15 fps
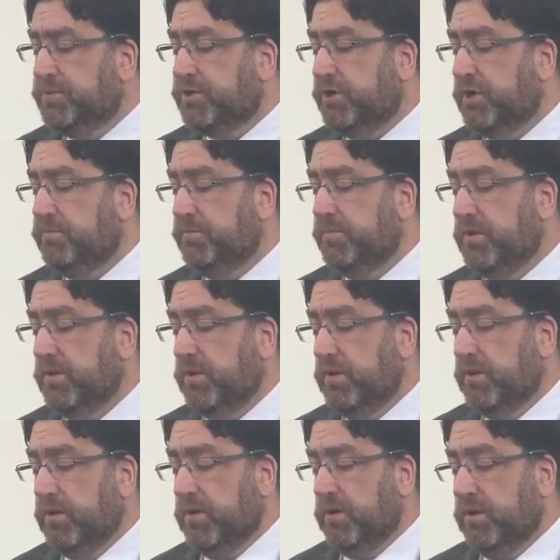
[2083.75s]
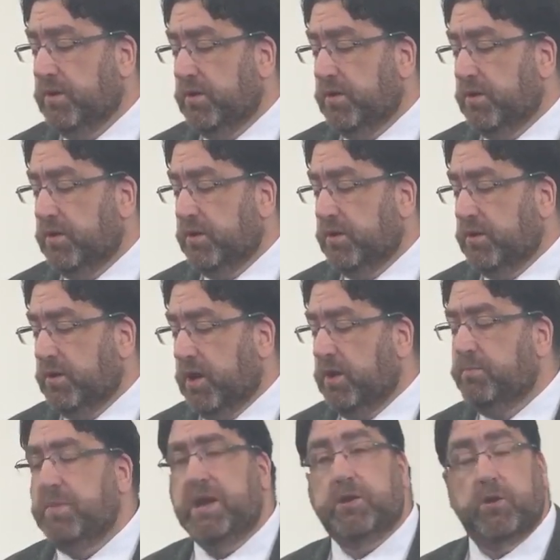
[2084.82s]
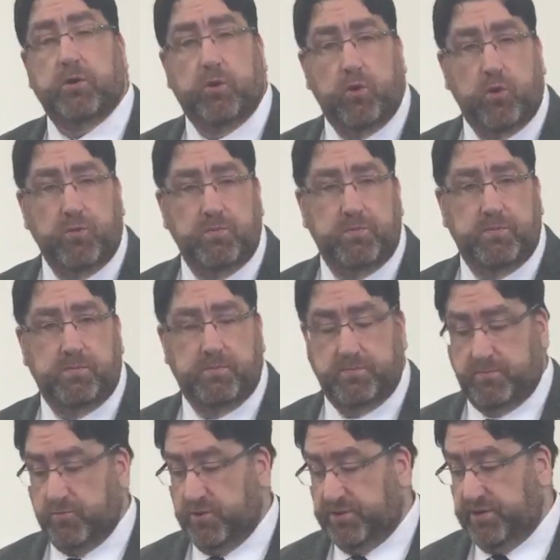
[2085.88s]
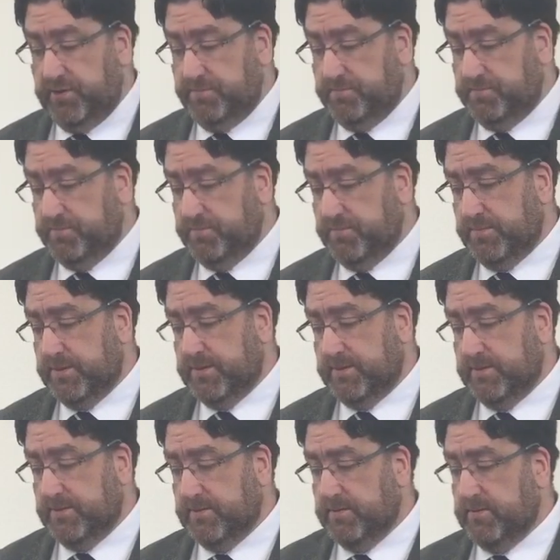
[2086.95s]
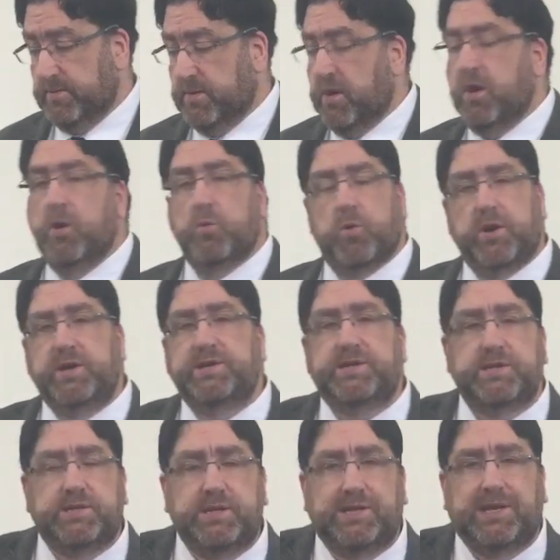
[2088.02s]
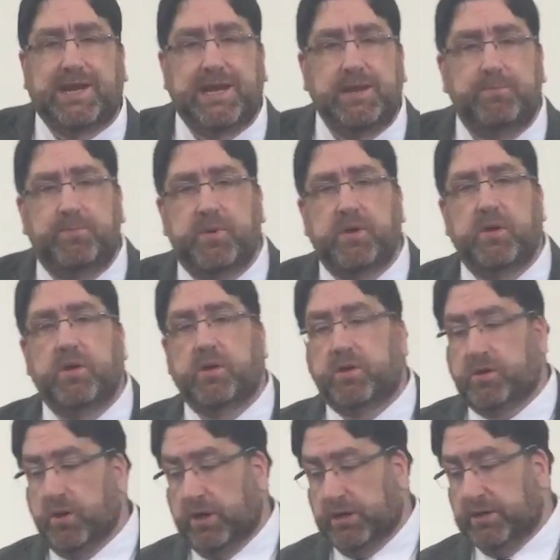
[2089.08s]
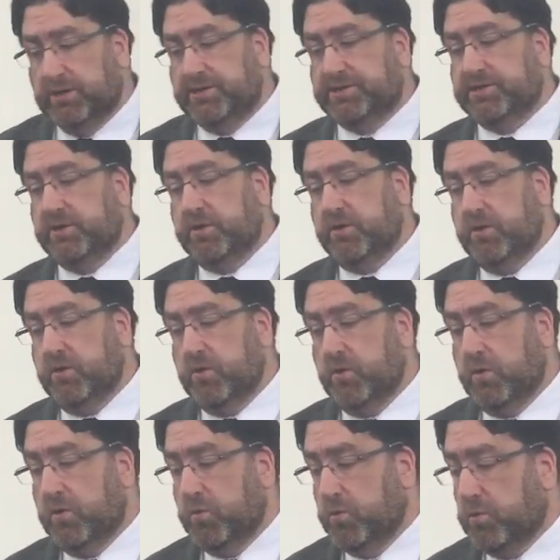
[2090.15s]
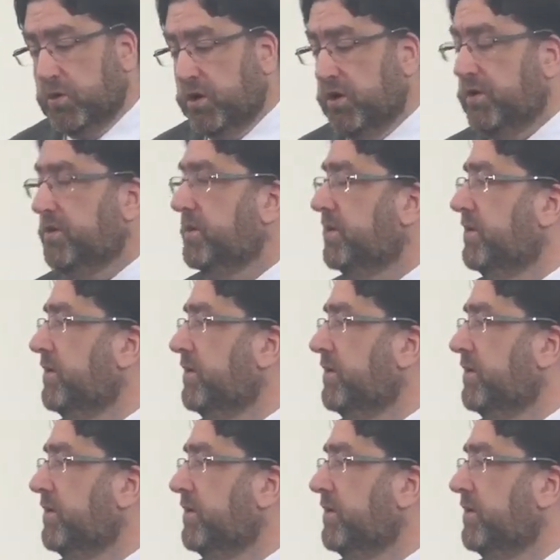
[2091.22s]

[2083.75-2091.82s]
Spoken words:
to him and make our home with him. What is it to keep God's word?